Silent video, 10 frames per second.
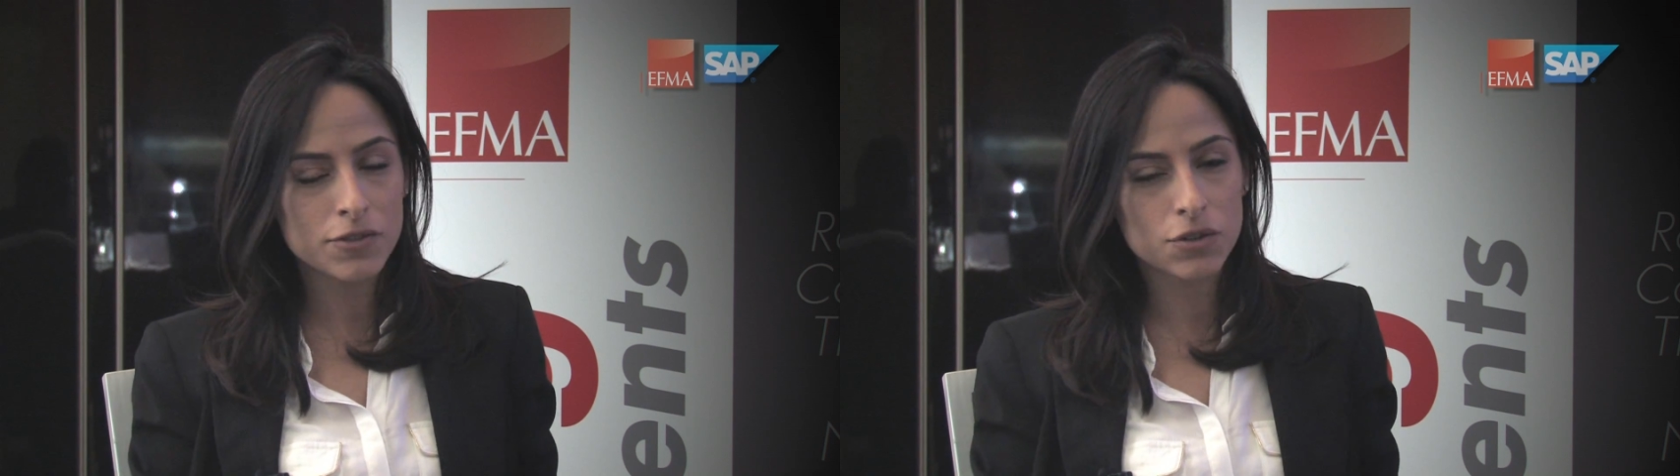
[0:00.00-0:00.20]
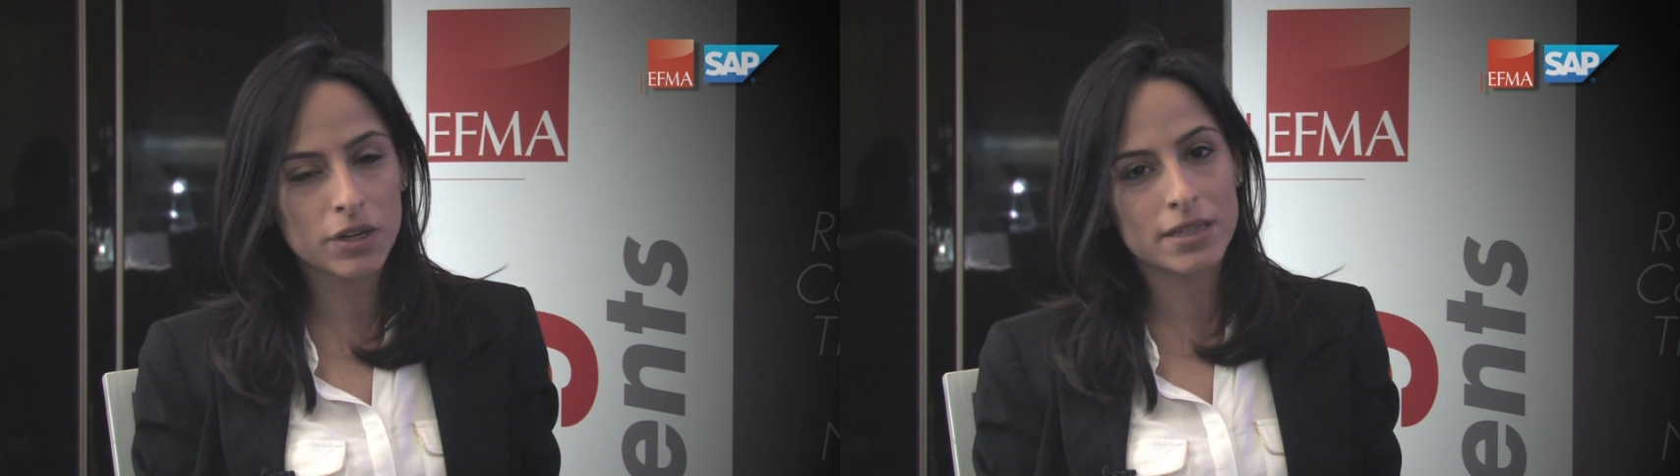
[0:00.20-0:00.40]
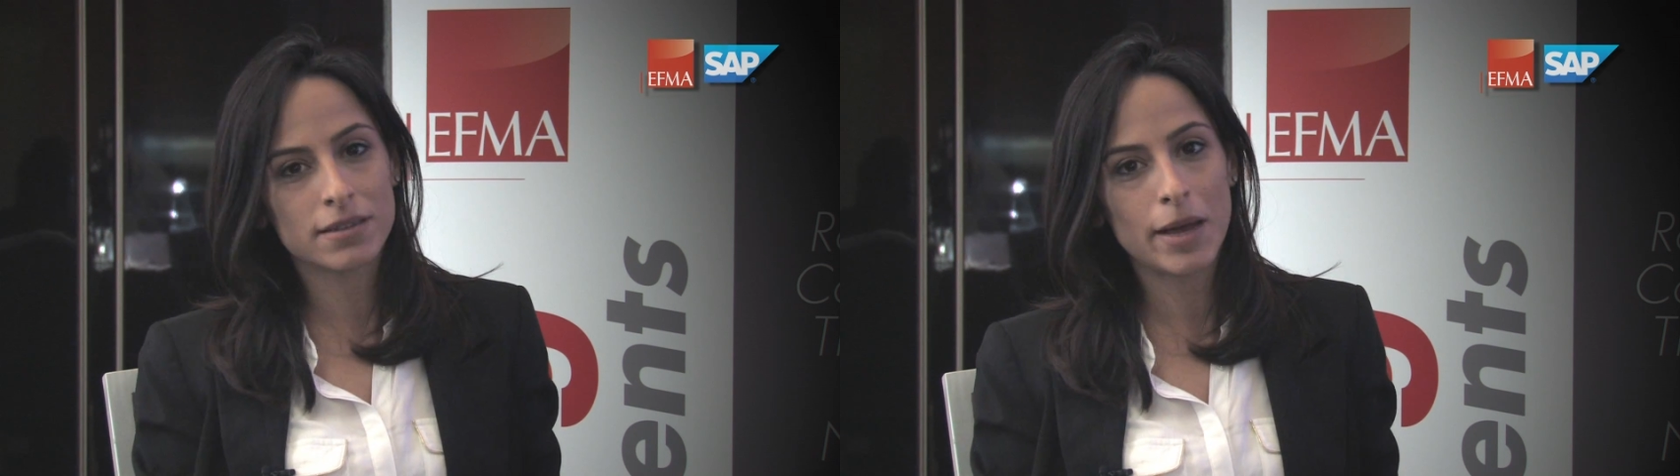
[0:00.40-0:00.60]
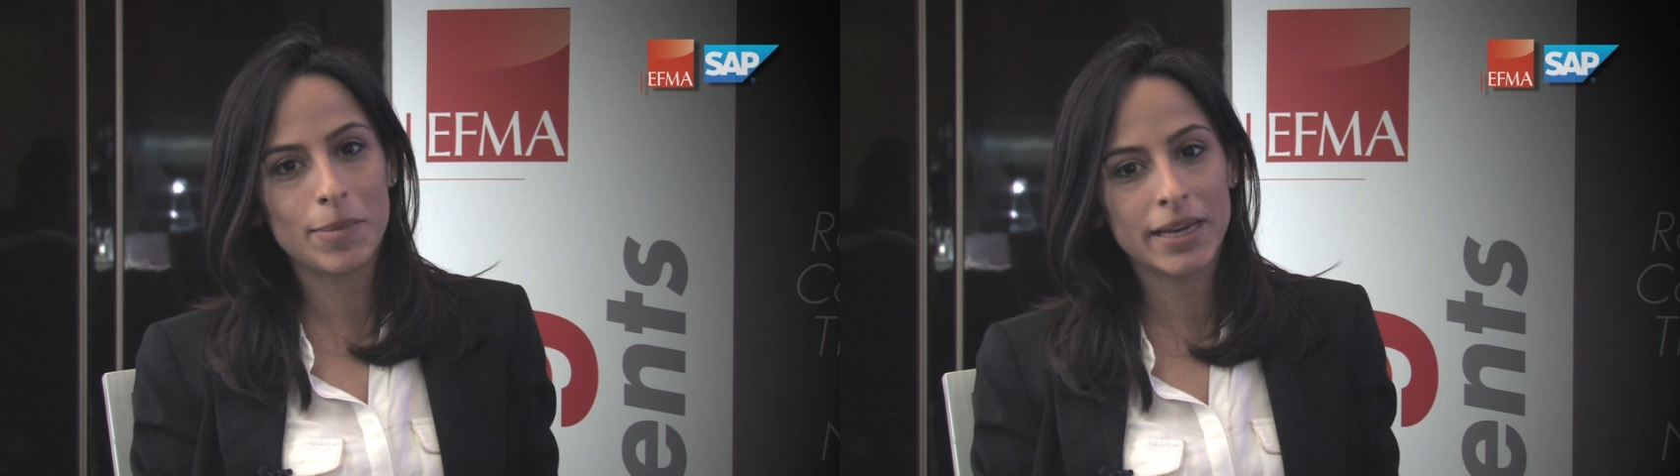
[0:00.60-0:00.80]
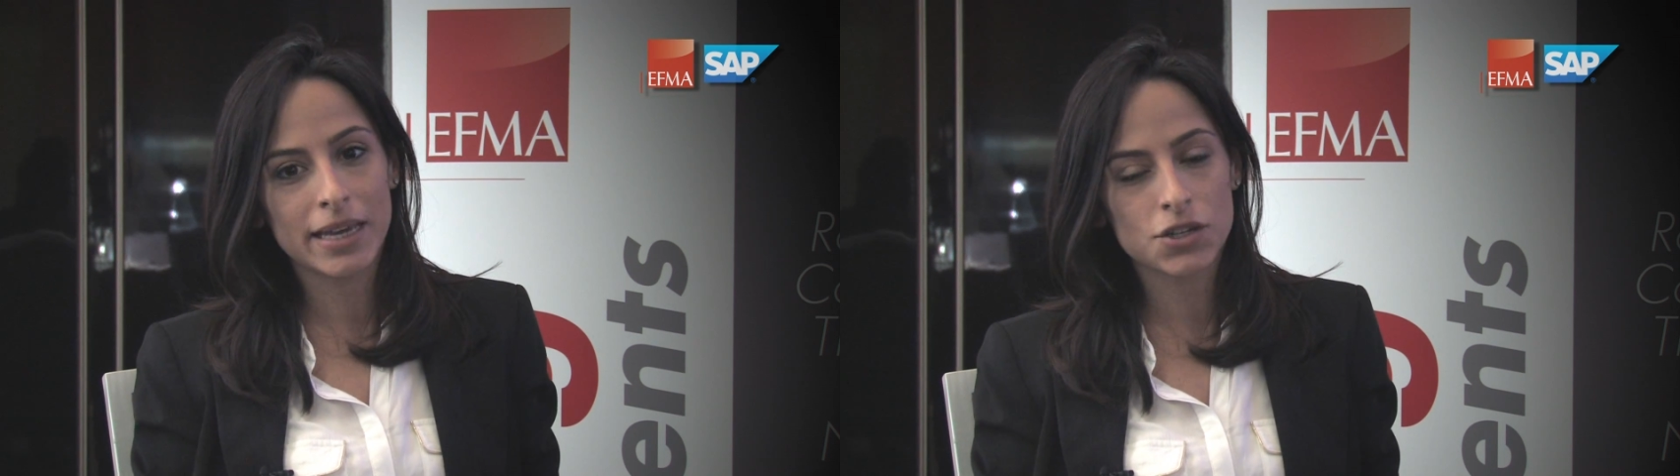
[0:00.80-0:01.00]
so it's an
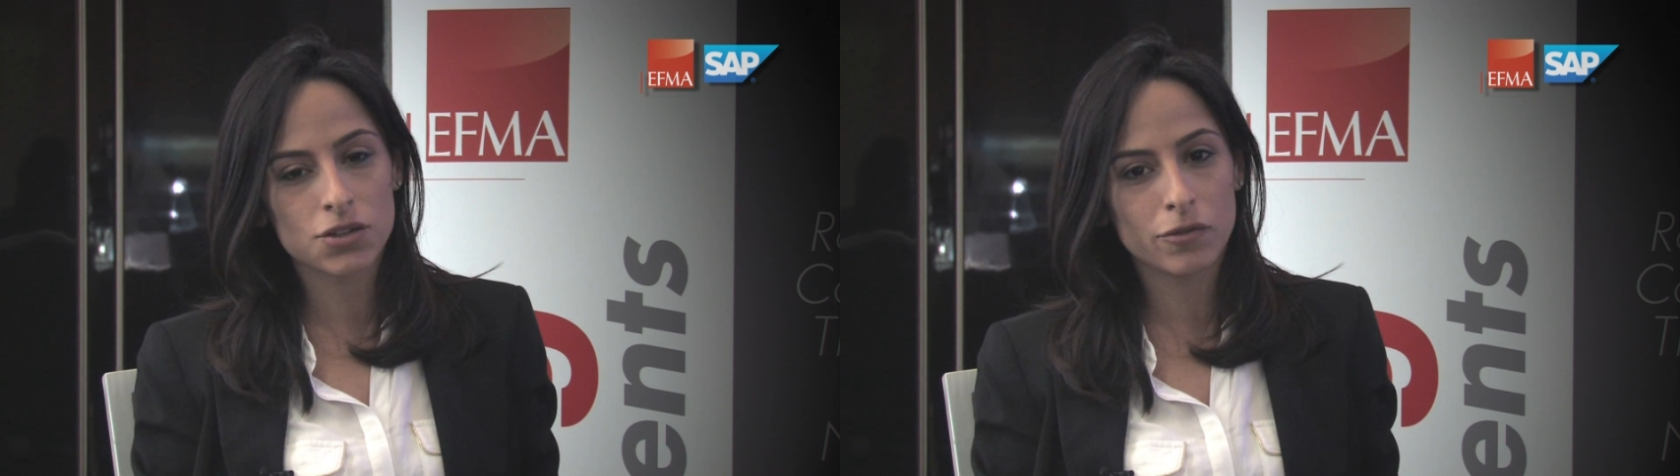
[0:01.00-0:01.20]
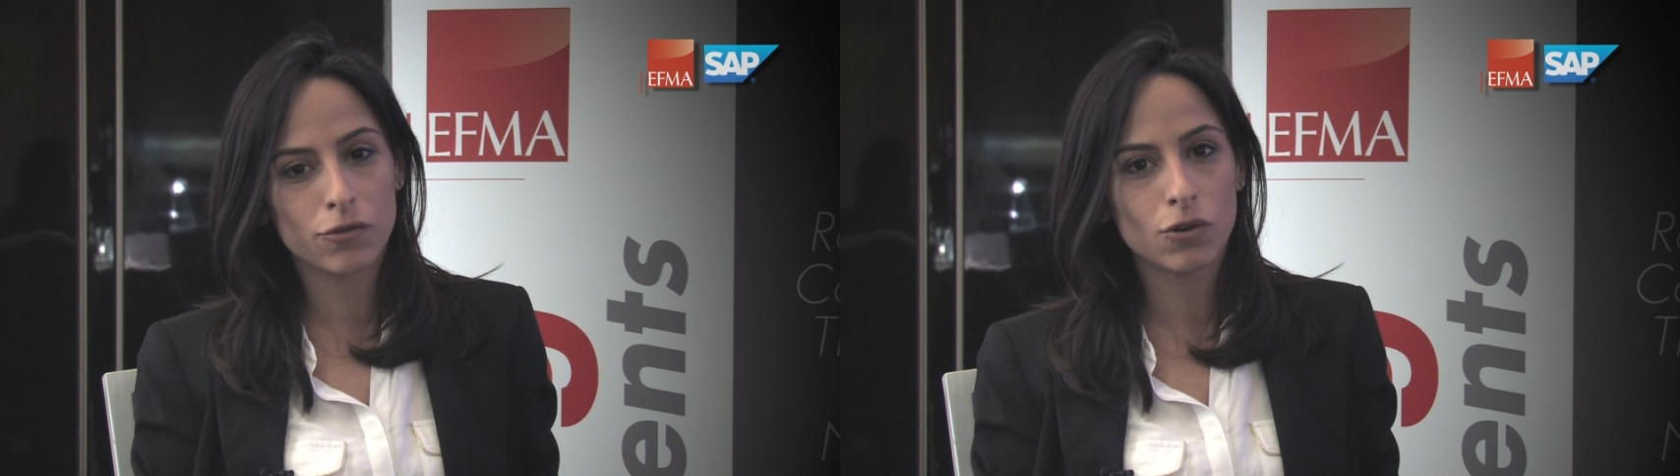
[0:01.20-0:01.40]
application